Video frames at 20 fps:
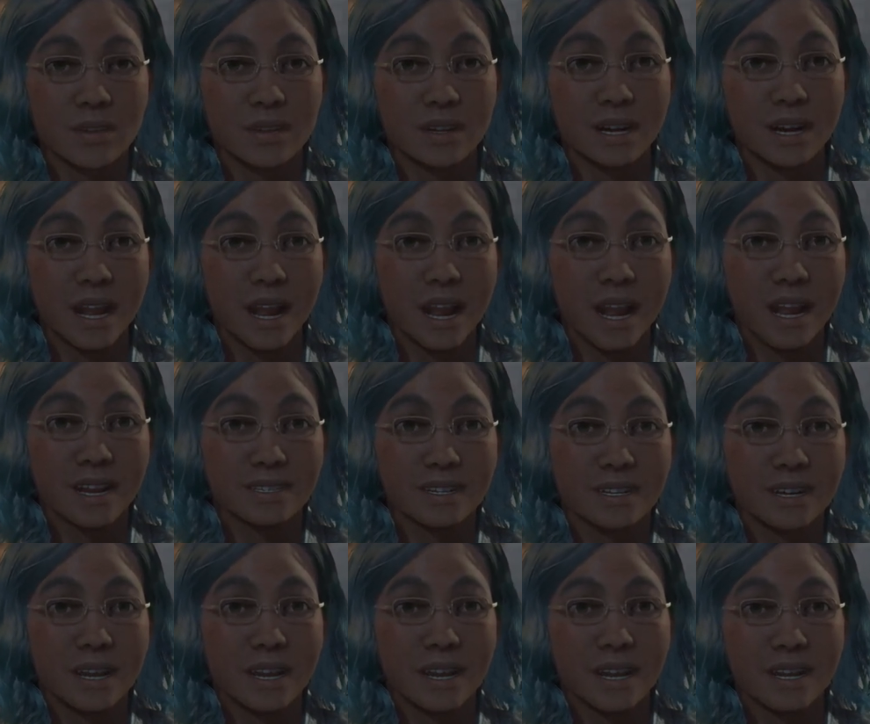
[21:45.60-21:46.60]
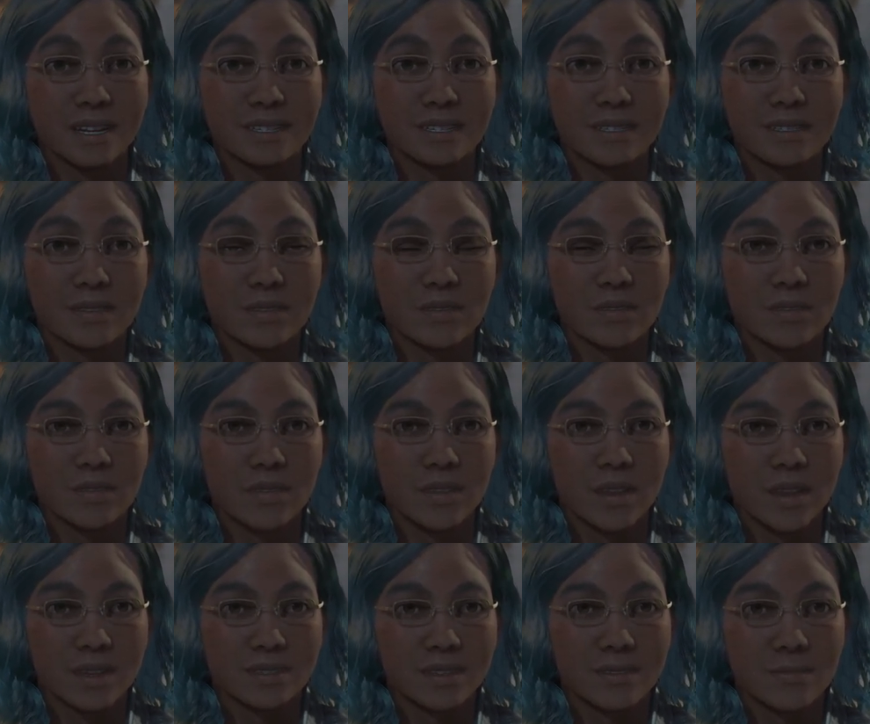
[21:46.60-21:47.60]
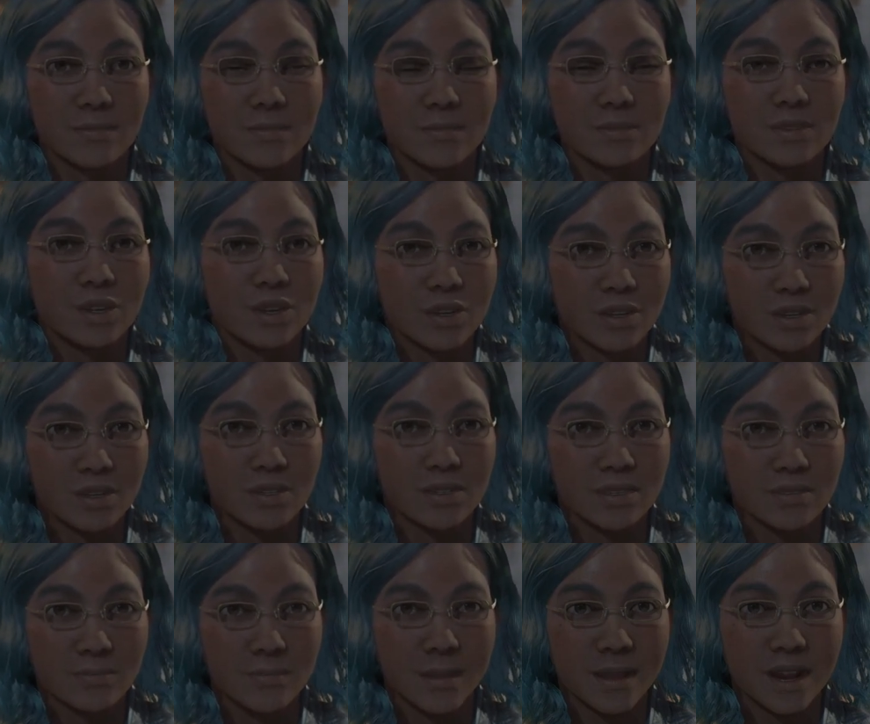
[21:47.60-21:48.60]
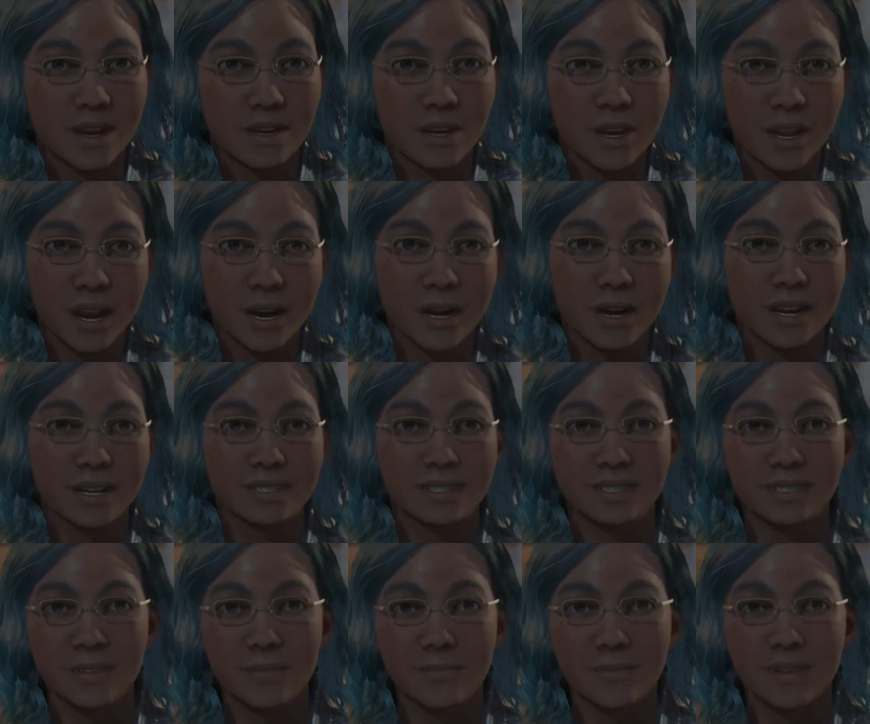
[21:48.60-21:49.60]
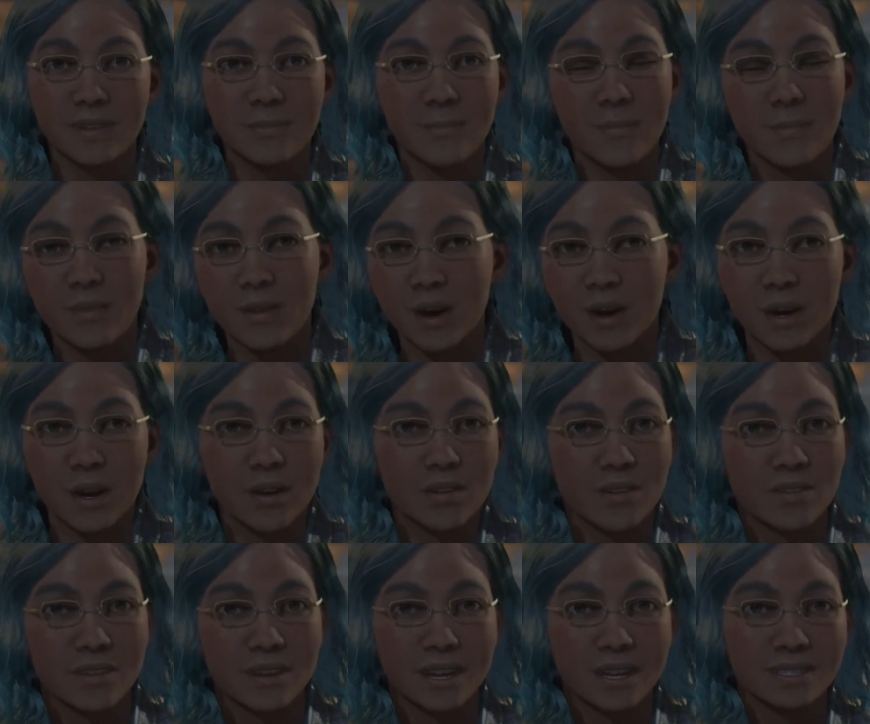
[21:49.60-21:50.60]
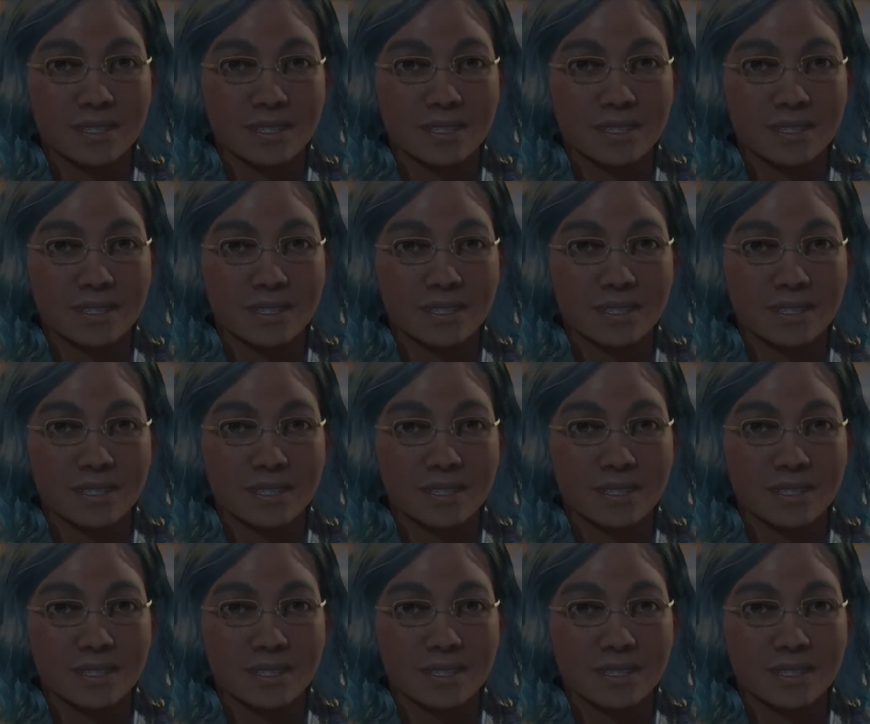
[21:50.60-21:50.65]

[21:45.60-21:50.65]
And yes, it is. As I'm sure you suspect, there is a bit more to all of